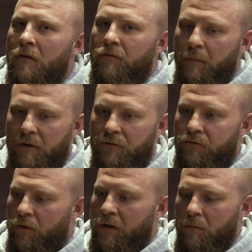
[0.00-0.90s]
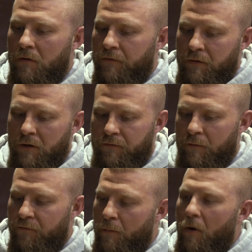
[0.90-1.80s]
from an extreme of, you know,
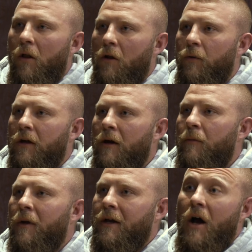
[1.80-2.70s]
from football all the way to MMA.